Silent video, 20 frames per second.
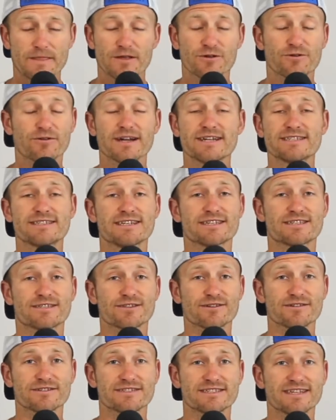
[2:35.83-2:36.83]
Craziest
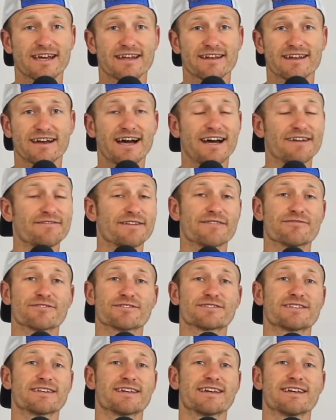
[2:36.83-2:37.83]
third set I've ever
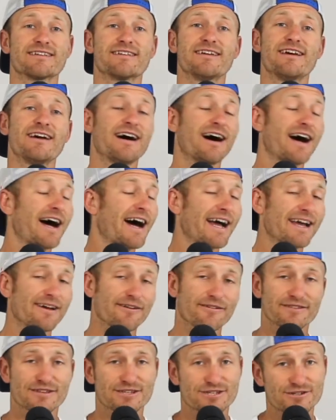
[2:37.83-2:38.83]
seen. High
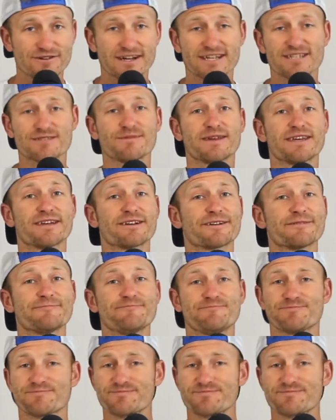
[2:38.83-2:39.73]
on the stress meter.